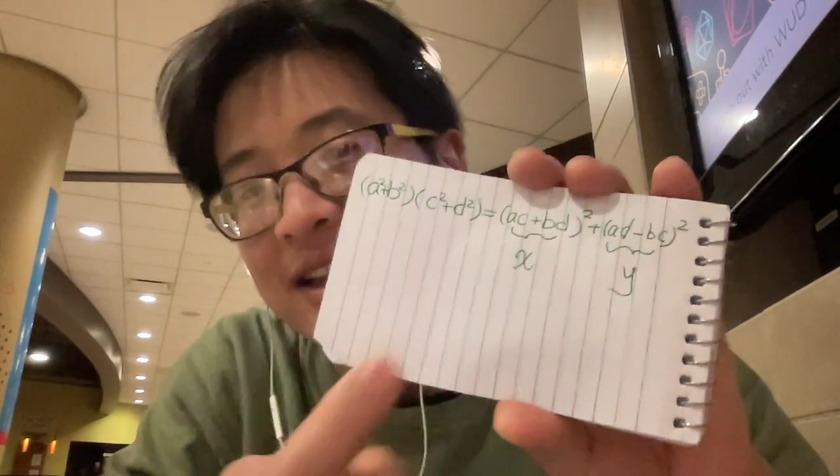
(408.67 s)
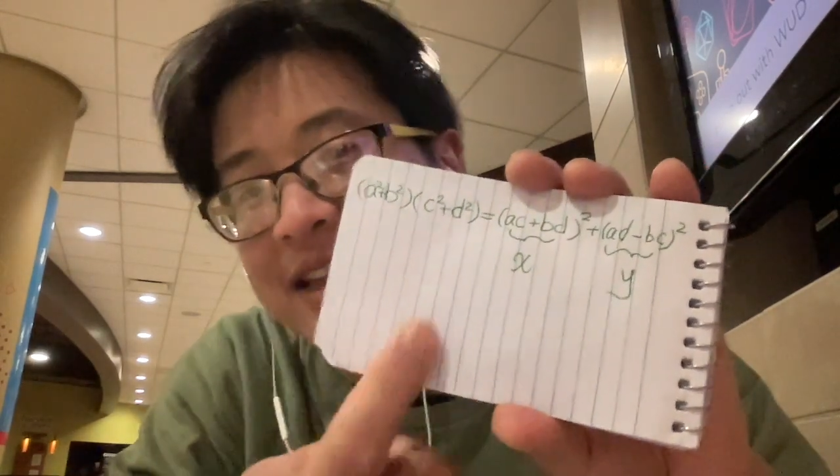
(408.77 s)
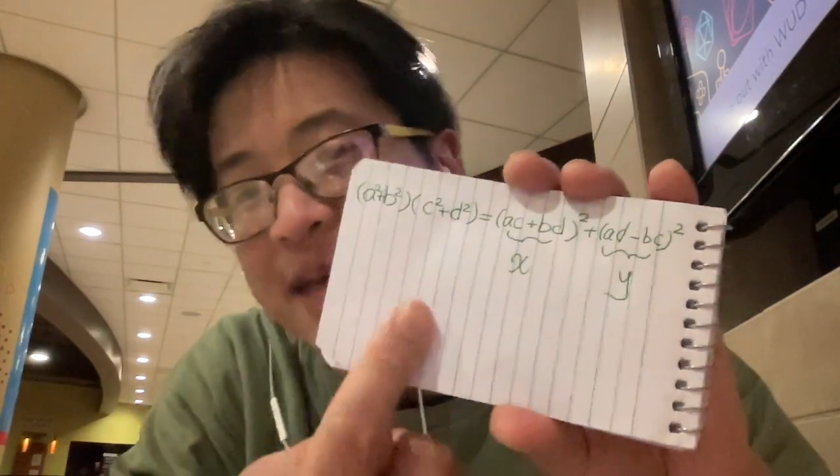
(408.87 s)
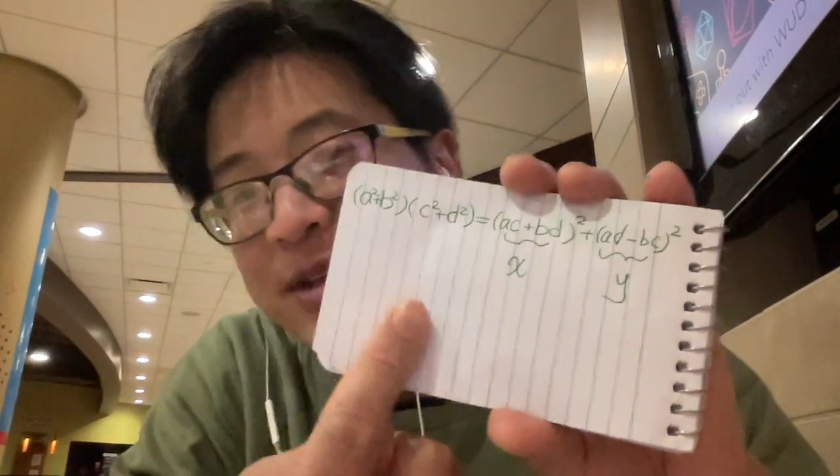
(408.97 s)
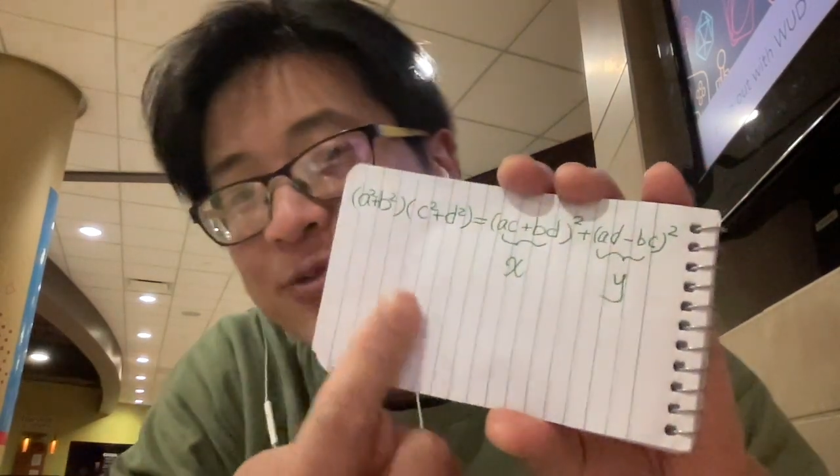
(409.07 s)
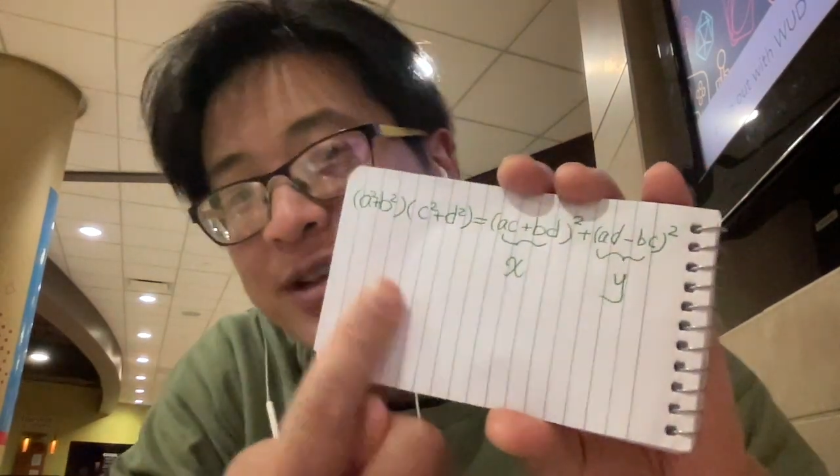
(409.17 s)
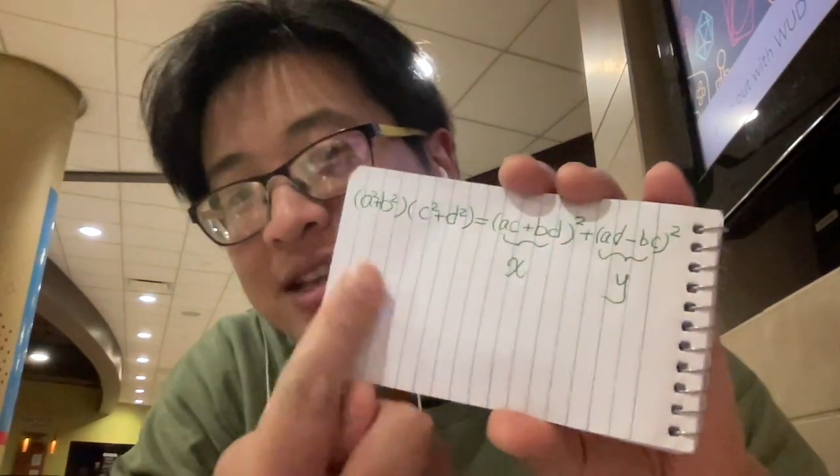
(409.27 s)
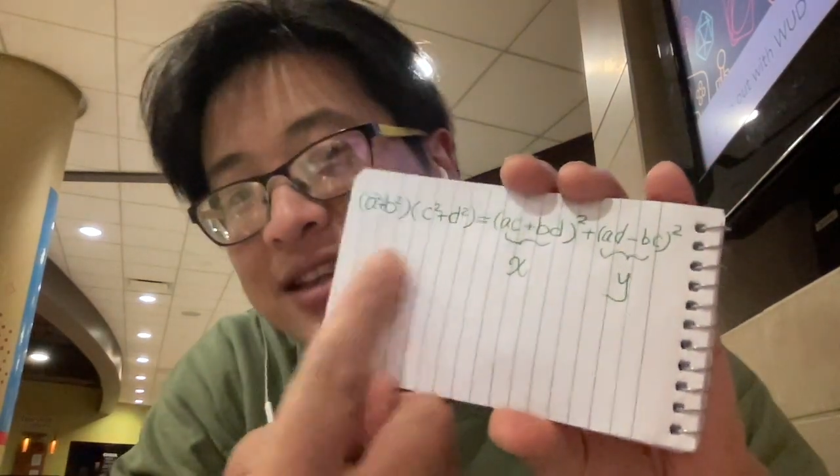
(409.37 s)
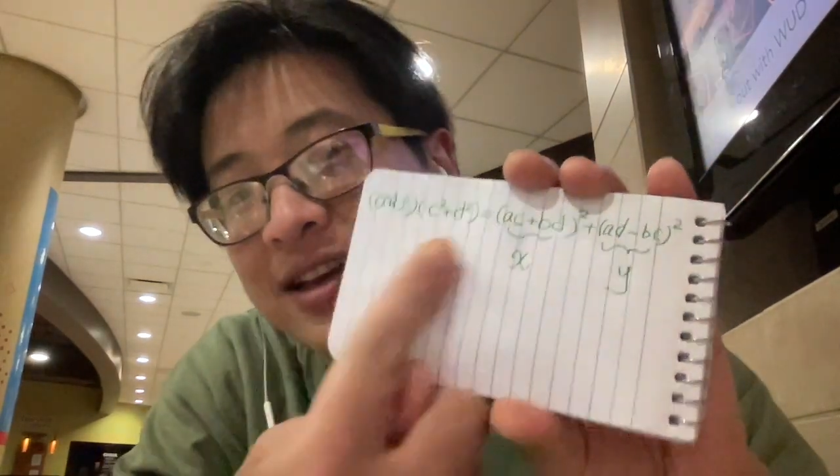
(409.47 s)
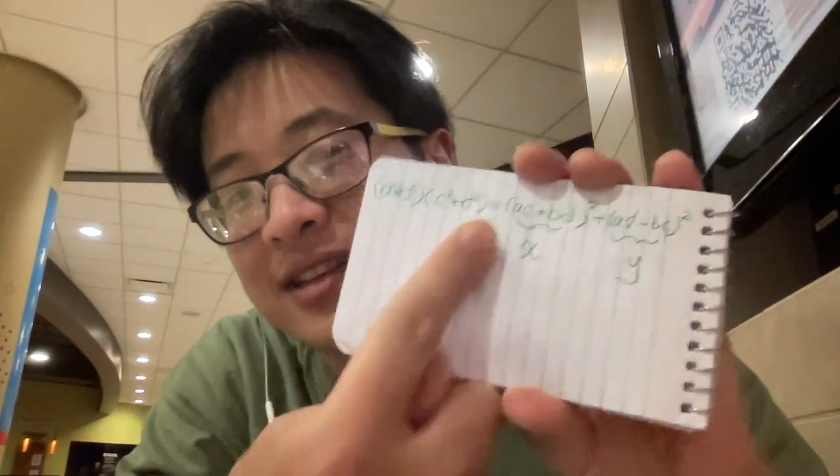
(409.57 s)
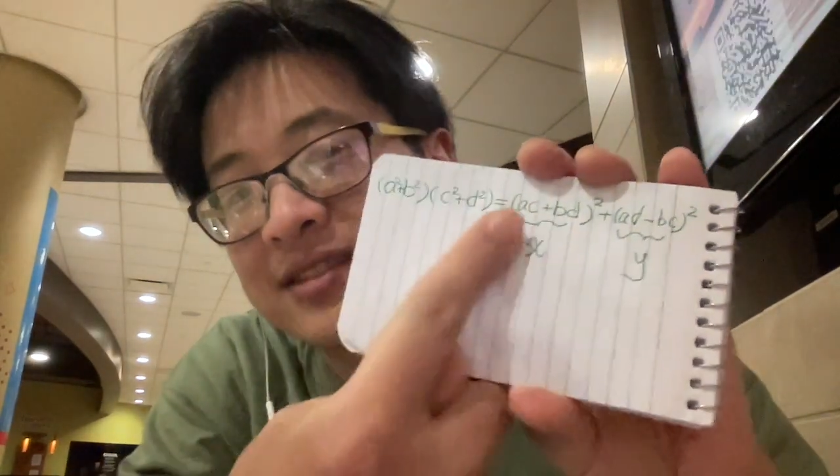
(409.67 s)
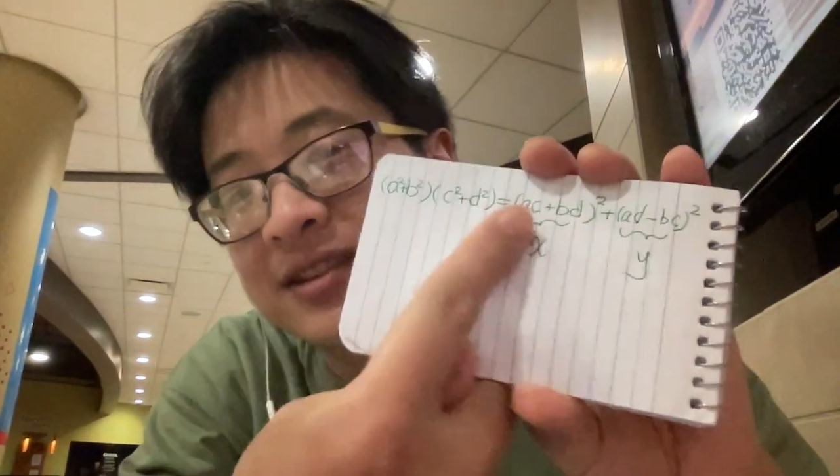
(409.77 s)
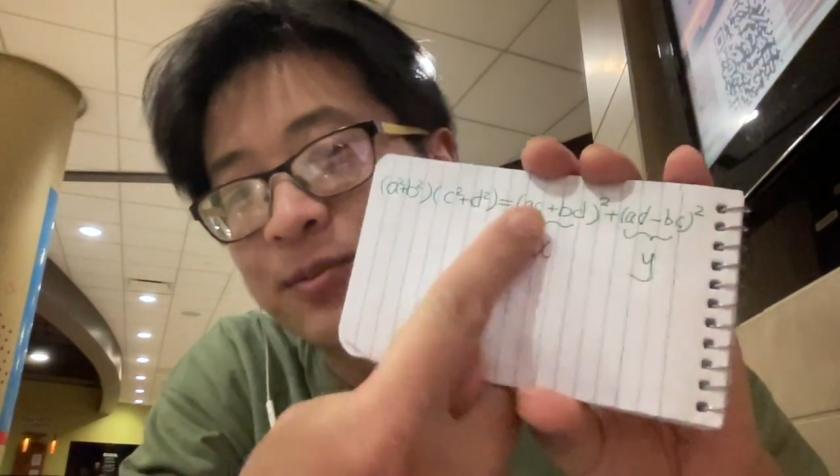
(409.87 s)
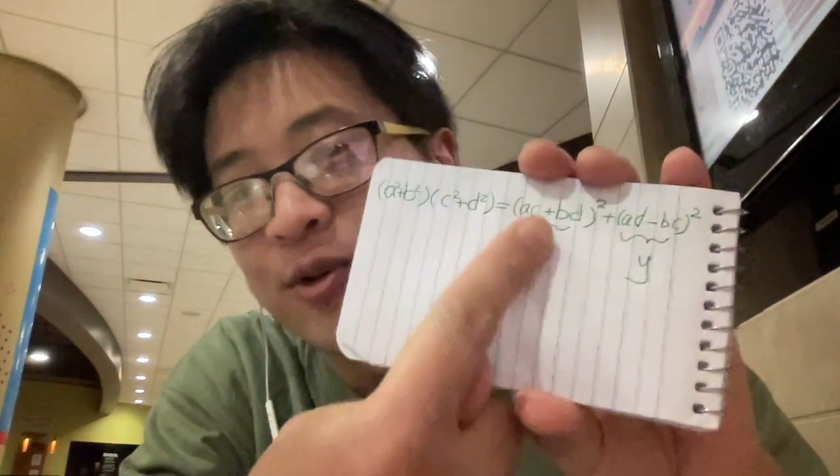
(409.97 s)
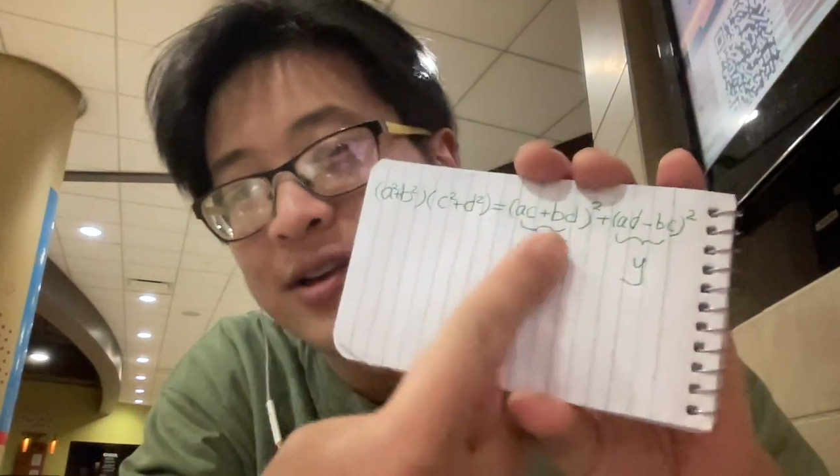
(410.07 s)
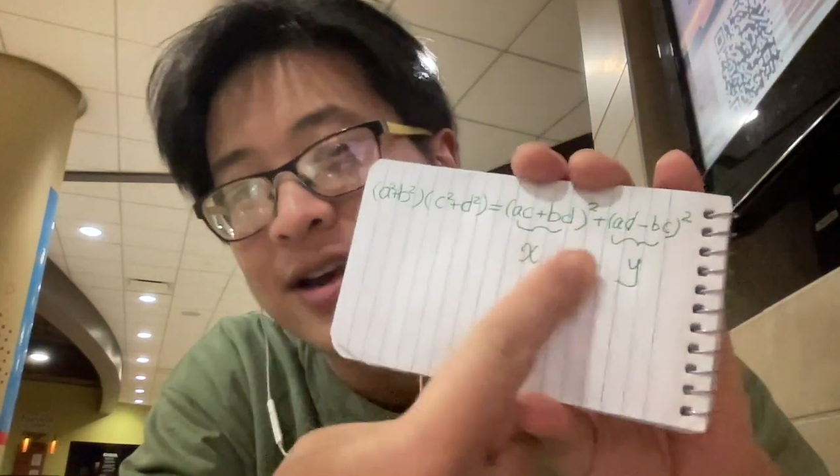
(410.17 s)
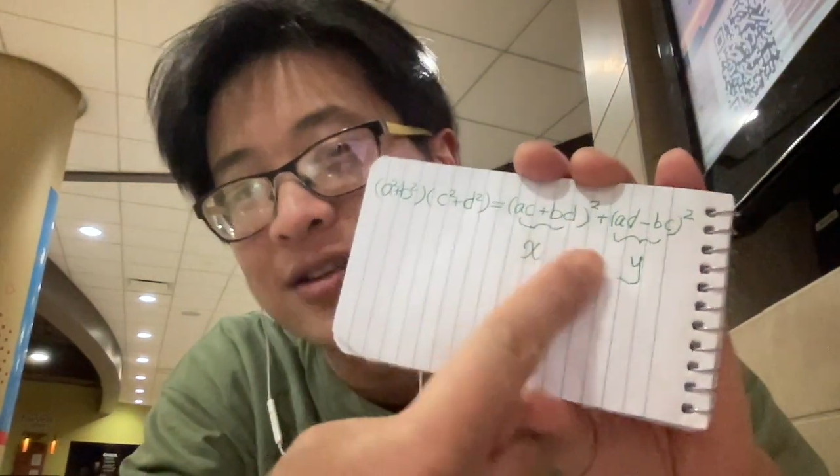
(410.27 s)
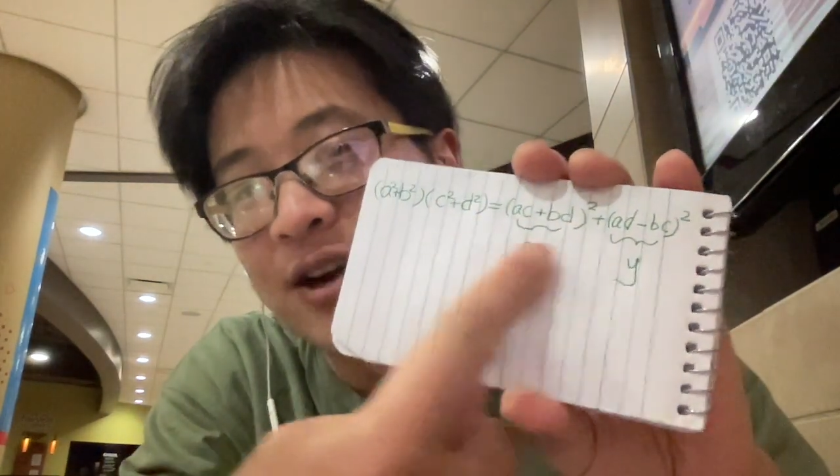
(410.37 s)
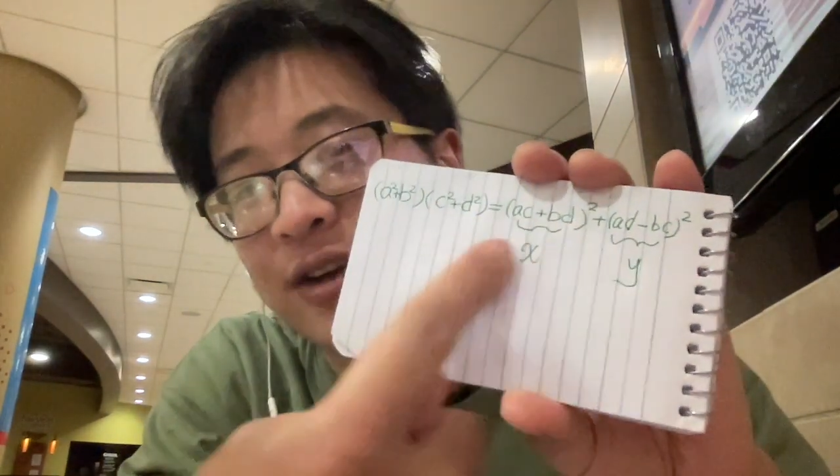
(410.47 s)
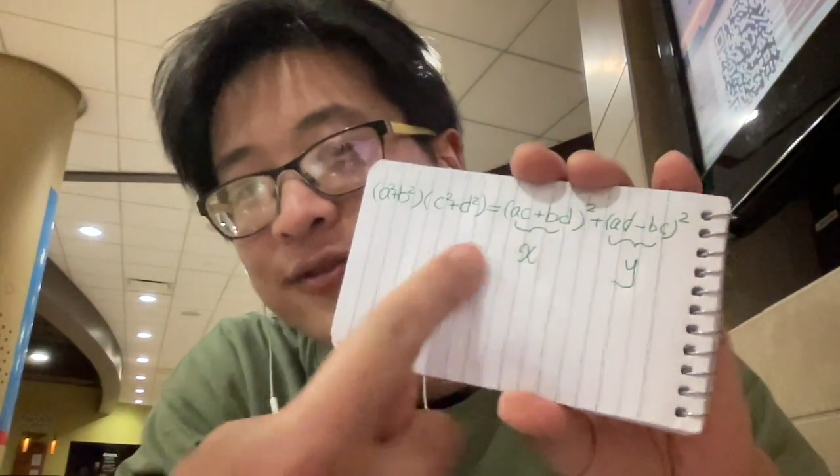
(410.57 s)
can be written as the product
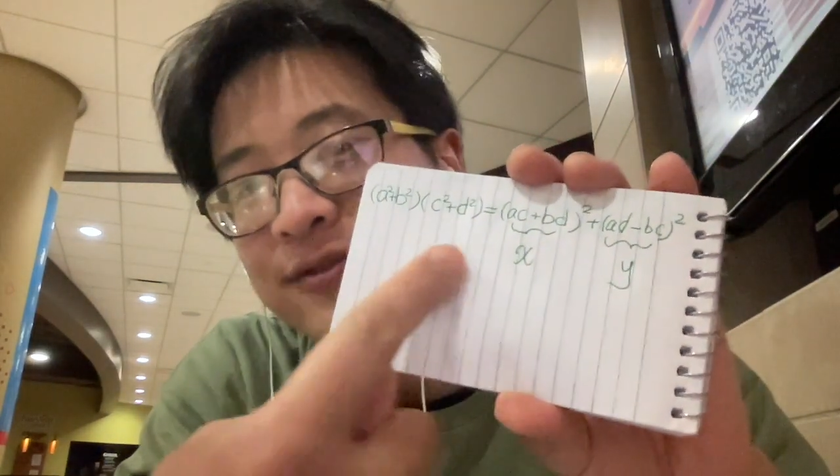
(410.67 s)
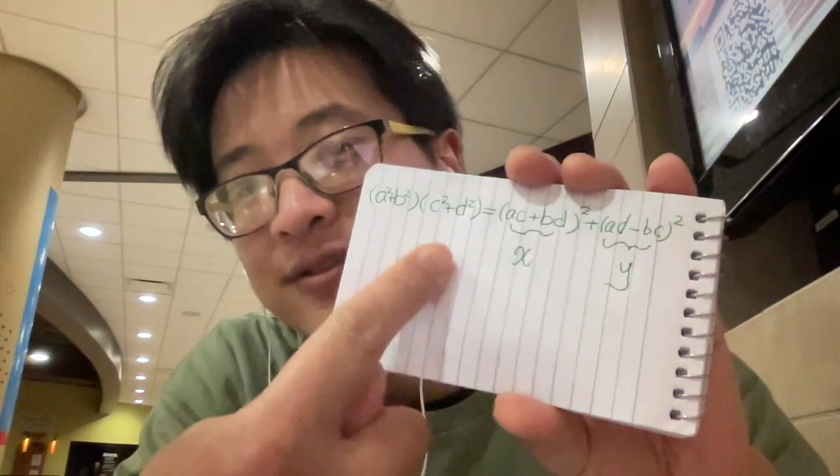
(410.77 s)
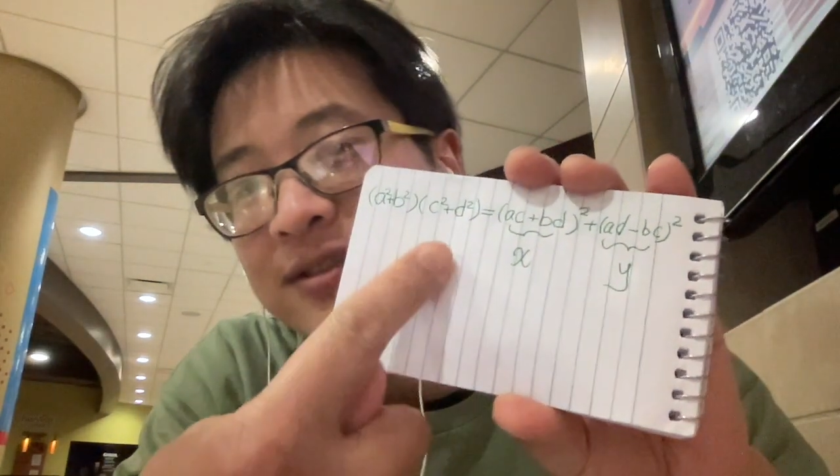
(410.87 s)
of